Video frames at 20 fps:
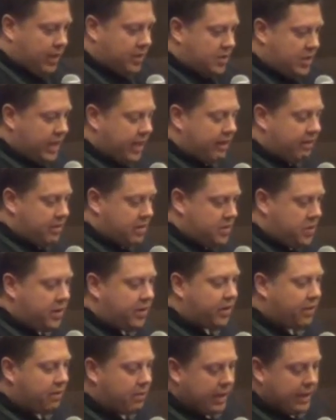She had a
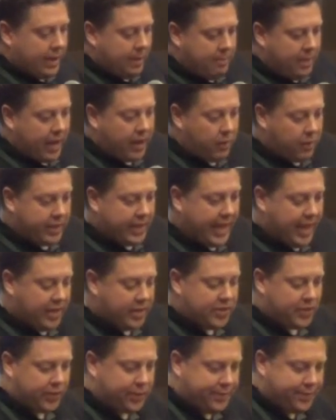two-year battle of
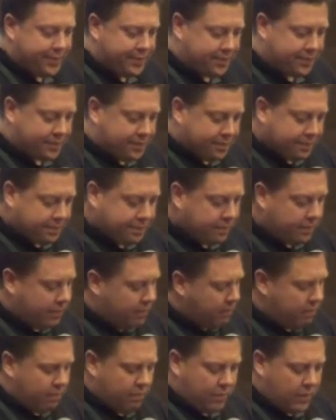cancer.
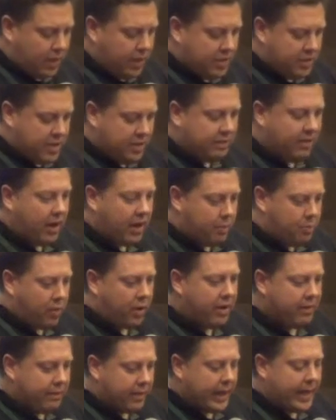She fought it
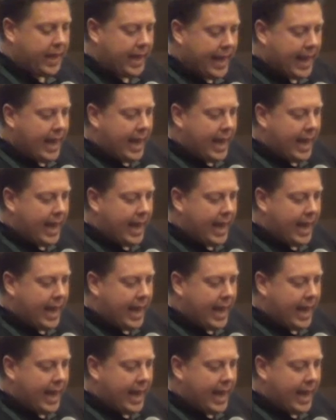bravely.